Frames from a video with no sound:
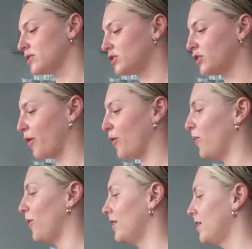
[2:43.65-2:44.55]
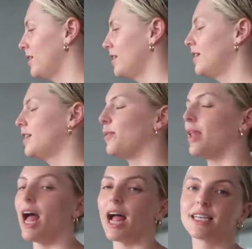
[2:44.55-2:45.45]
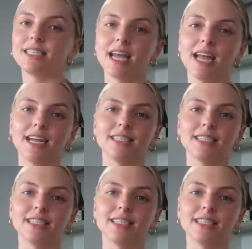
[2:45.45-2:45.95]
so relaxing.